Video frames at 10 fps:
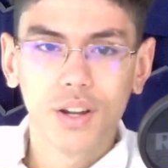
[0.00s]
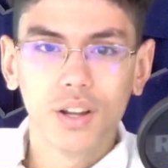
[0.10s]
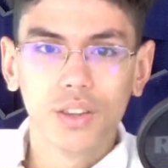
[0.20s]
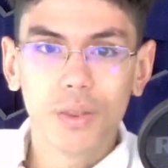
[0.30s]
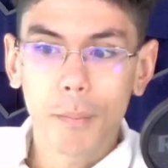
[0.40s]

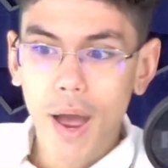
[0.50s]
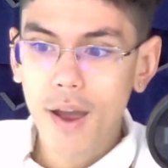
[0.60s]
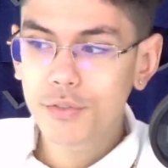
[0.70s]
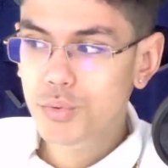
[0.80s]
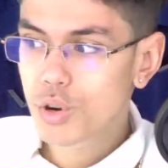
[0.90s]
the
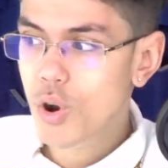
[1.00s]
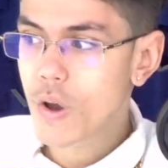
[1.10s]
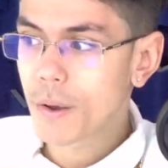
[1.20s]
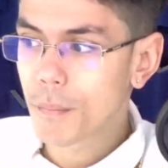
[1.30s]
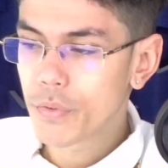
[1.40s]
Mavs were
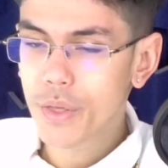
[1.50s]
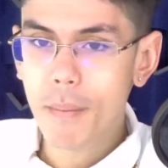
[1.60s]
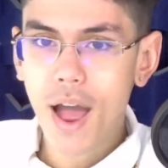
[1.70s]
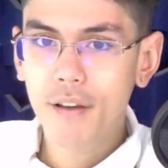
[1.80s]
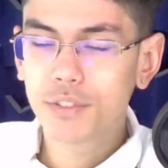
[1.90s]
going. The
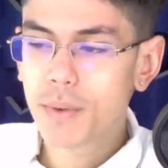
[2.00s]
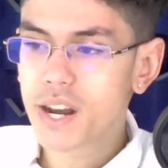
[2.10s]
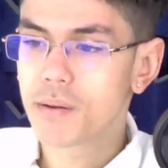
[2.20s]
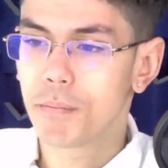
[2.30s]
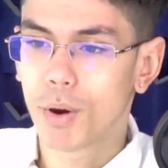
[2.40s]
Mavs made
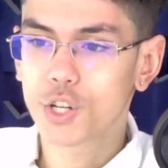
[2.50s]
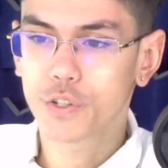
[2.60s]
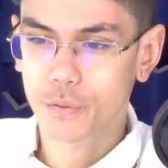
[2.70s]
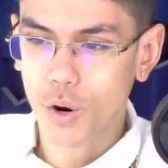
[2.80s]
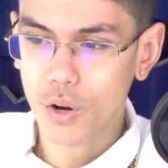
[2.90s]
it much
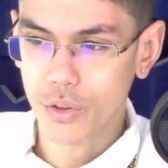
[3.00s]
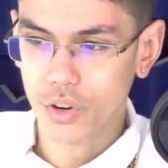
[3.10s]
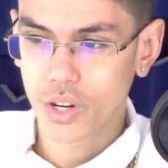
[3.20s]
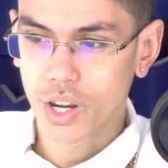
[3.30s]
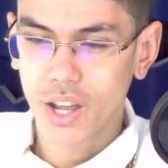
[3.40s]

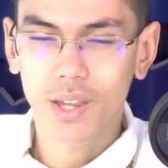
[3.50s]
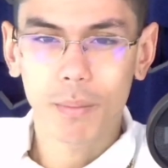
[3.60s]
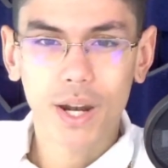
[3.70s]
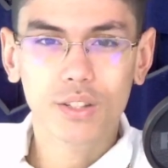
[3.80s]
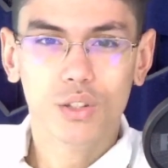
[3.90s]
farther, and they
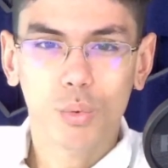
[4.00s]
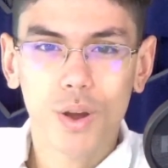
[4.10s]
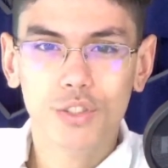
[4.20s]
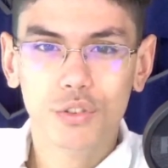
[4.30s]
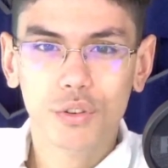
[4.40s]
made it to the
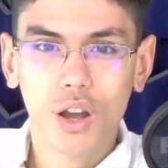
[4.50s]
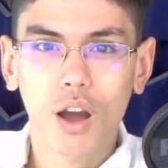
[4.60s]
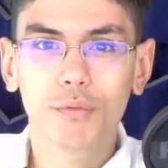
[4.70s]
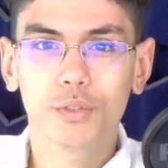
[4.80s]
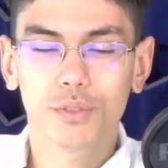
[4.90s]
Western
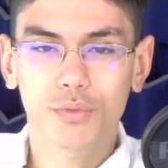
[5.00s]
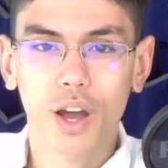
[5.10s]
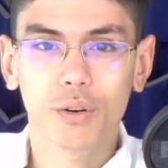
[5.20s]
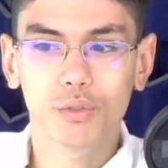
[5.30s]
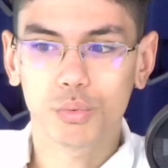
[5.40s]
Conference
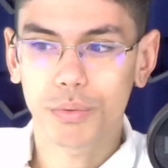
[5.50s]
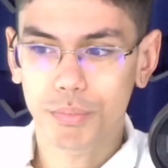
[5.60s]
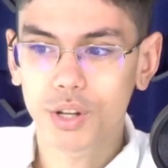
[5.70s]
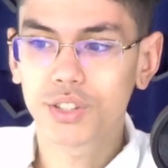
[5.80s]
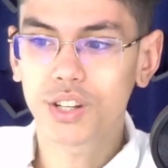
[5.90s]
Finals with
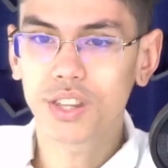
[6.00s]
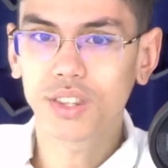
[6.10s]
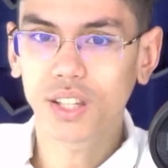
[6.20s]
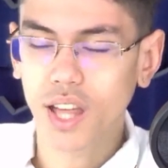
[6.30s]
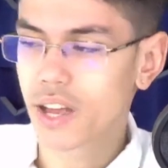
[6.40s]
Brunson in the
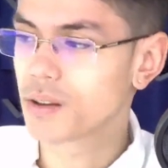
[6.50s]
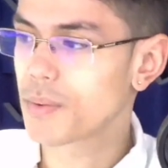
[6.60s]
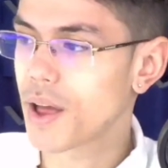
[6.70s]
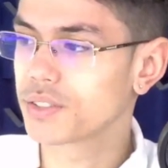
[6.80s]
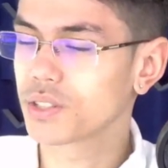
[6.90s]
lineup,
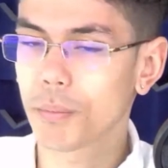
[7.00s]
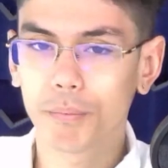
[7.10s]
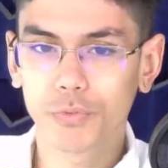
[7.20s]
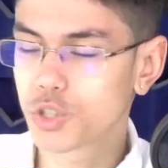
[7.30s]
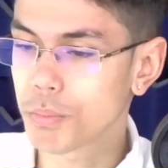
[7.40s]
as com-
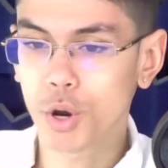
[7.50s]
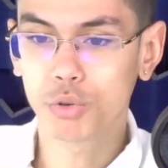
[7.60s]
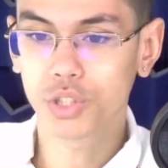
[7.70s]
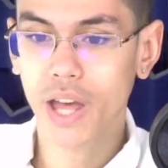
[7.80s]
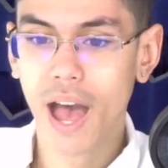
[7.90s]

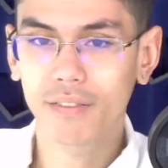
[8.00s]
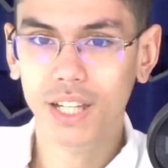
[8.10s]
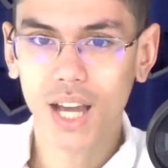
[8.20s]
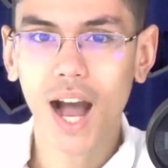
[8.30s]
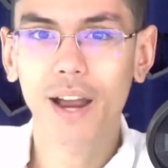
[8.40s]
opposed to having
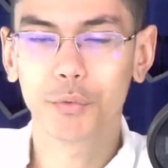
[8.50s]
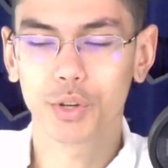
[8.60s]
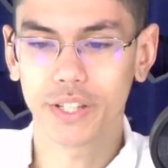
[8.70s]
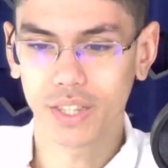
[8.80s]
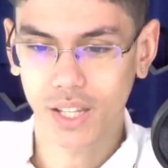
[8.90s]

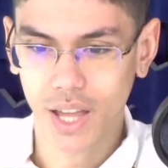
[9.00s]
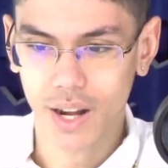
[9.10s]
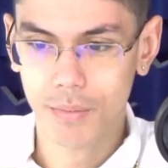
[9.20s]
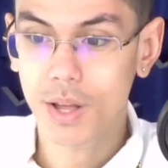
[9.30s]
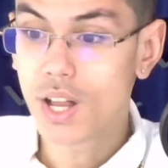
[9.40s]
Kyrie in the
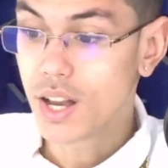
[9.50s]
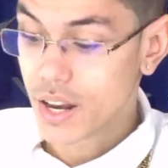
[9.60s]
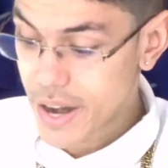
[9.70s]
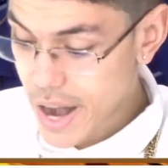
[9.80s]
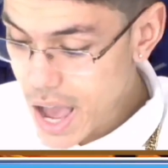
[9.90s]
lineup.
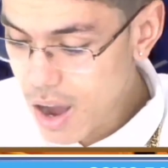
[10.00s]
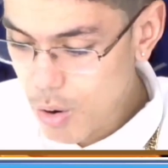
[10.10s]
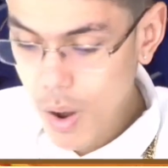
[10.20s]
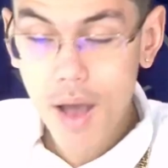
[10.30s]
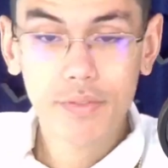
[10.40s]
Now
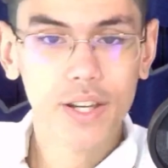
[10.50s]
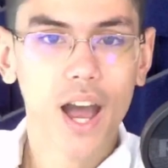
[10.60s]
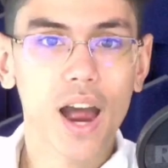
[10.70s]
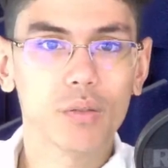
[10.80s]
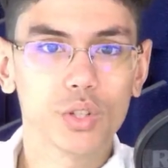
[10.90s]
having
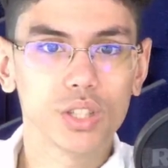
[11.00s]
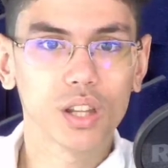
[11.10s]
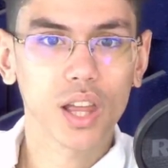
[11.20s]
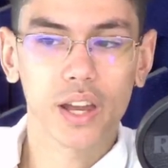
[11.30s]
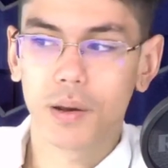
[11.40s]
Kyrie in the
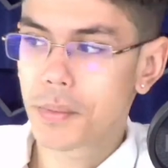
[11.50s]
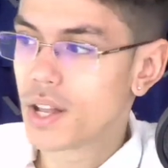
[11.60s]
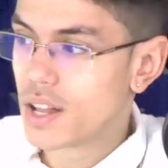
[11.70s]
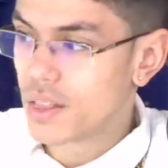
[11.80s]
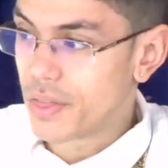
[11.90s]
lineup,
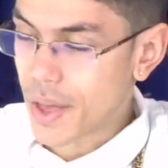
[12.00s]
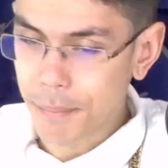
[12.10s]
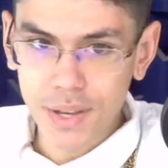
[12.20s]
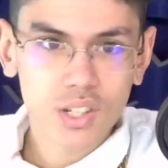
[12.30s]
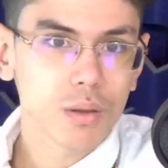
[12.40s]
they
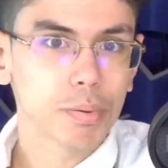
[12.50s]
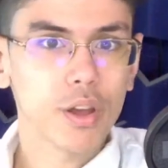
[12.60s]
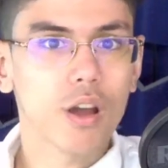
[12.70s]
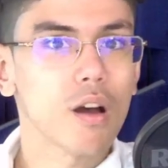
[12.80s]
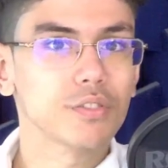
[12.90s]
missed the
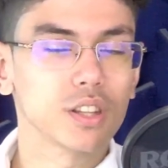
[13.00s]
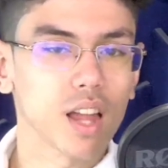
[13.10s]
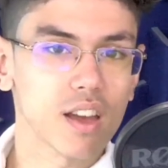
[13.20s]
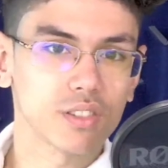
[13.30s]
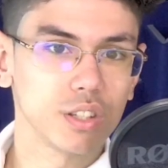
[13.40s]
playoffs the
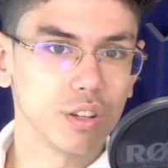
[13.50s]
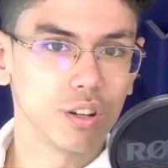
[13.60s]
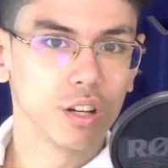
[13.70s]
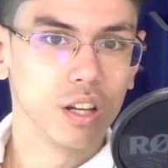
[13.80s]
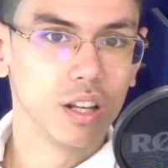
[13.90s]
last
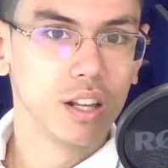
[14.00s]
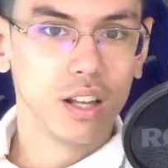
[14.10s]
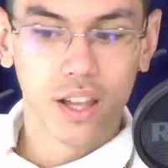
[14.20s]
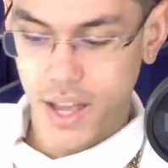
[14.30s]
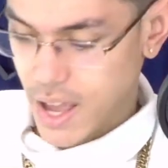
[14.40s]
year,
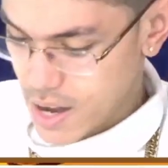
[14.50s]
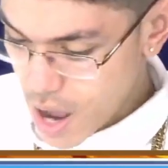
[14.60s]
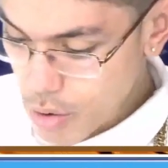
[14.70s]
and now they're